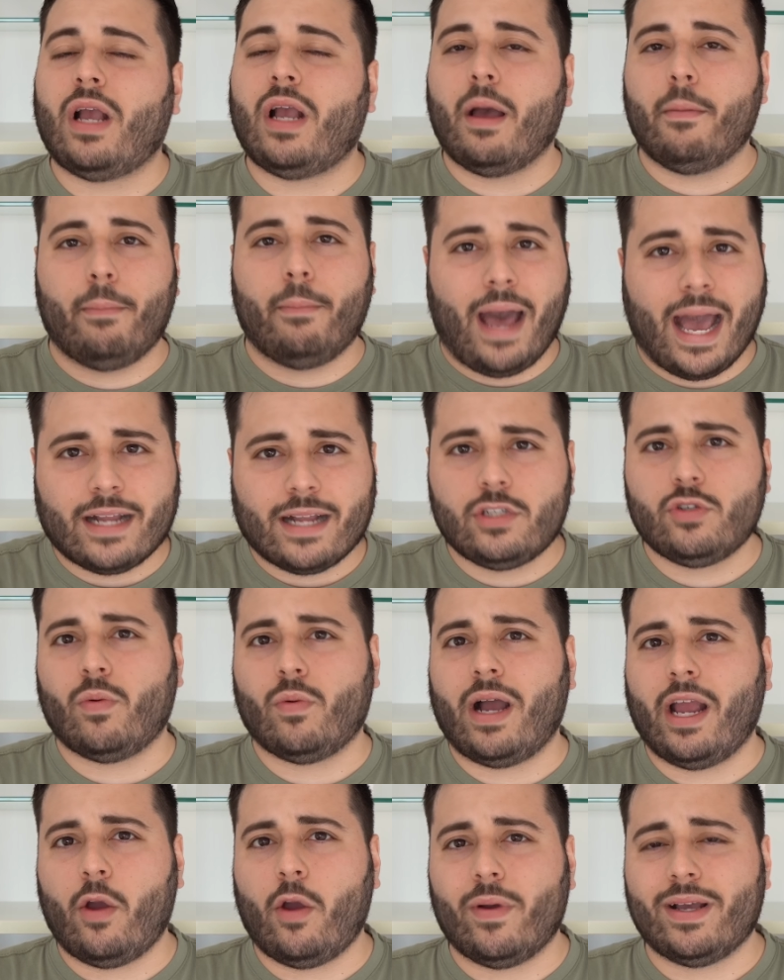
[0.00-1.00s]
come back to
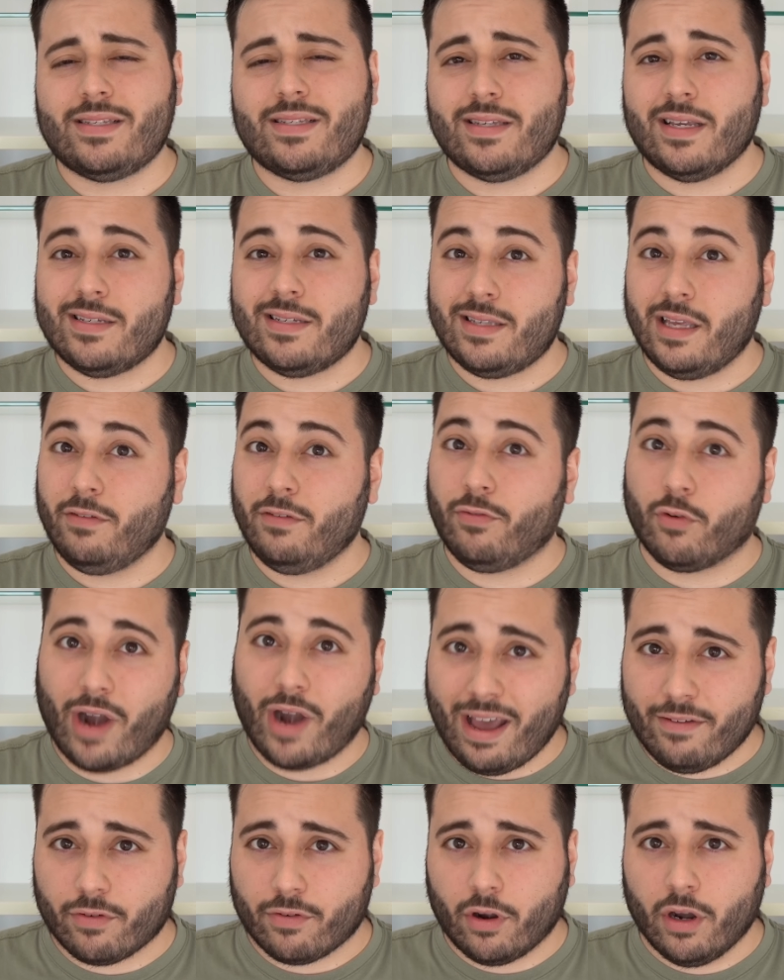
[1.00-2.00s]
iOS sixteen
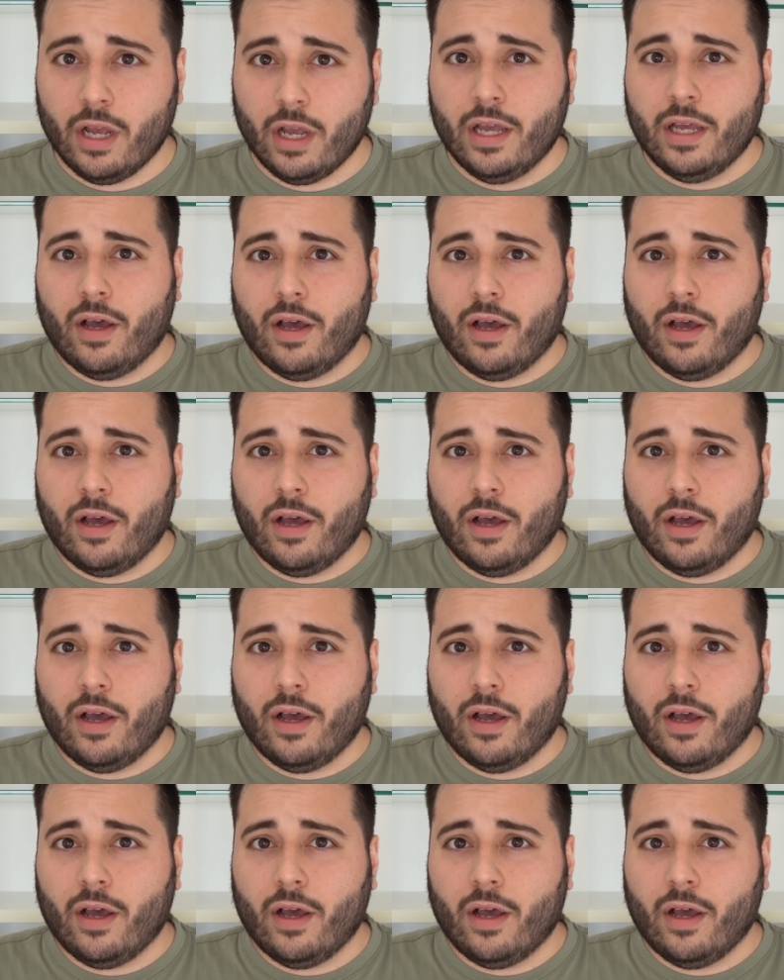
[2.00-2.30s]
forever.